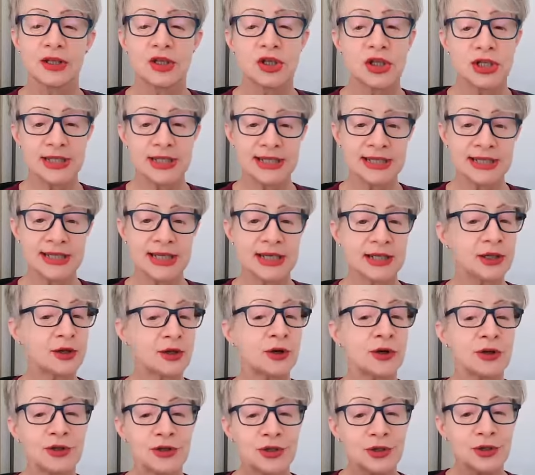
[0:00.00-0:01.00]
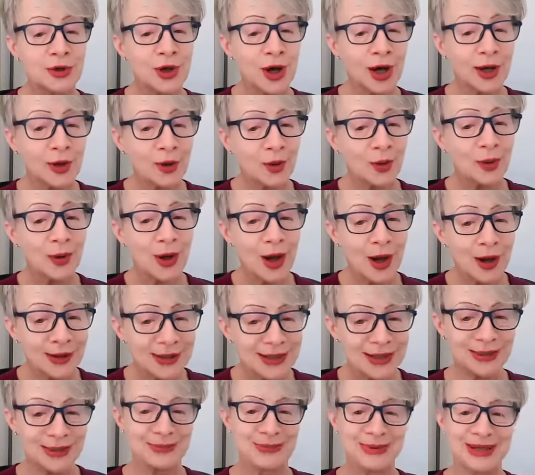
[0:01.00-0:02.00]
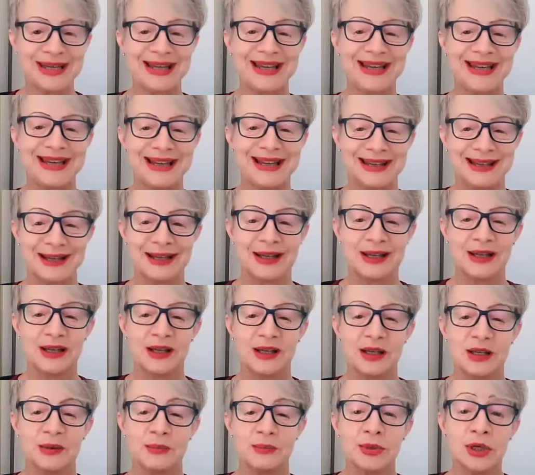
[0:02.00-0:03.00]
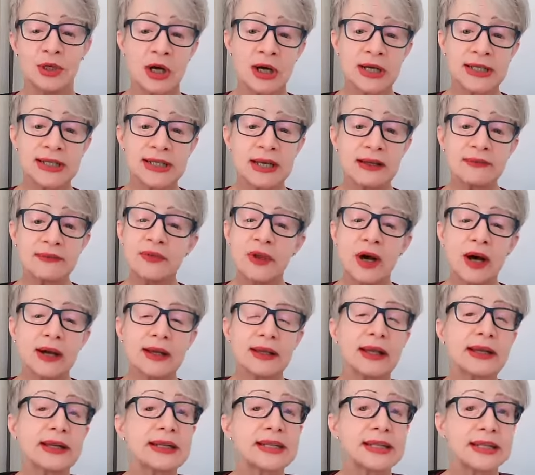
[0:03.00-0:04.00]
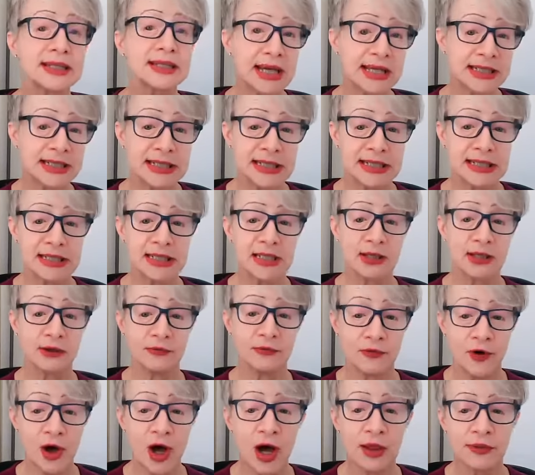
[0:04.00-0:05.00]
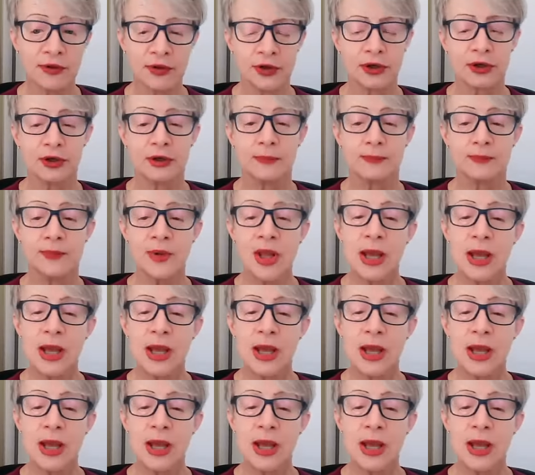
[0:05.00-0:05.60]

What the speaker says: Jesus said to her, "Do not hold on to me, because I've not yet ascended to the Father.